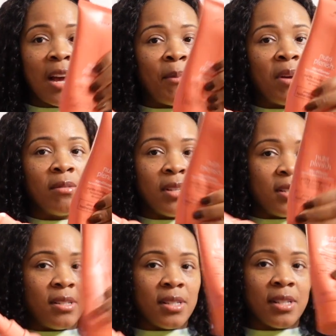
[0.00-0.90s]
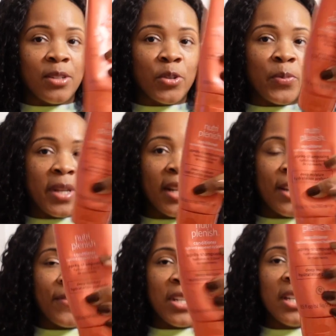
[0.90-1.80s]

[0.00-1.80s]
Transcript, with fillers: it's just a little bit left in